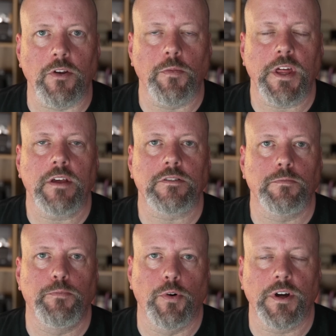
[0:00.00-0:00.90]
Nobody has
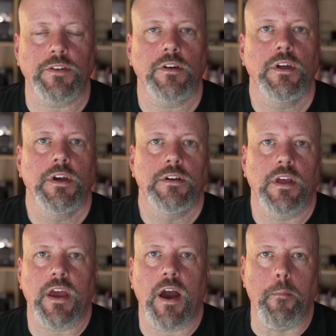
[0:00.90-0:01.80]
put
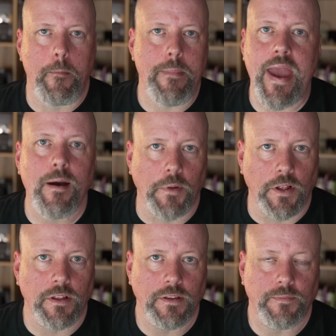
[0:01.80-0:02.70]
a
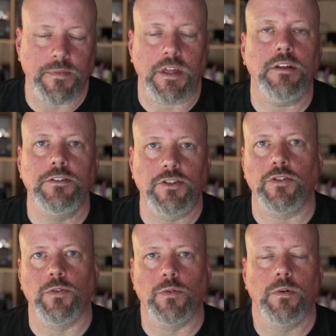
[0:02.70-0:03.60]
mammal
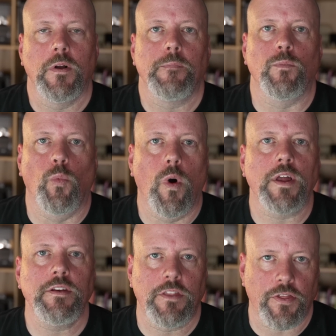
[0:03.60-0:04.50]
into
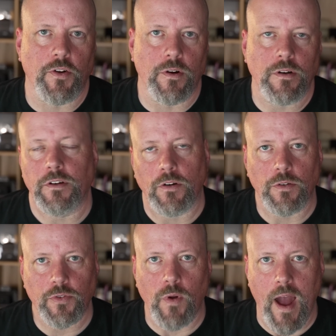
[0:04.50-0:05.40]
one third
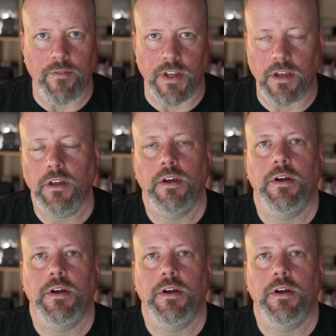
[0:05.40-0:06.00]
Earth gravity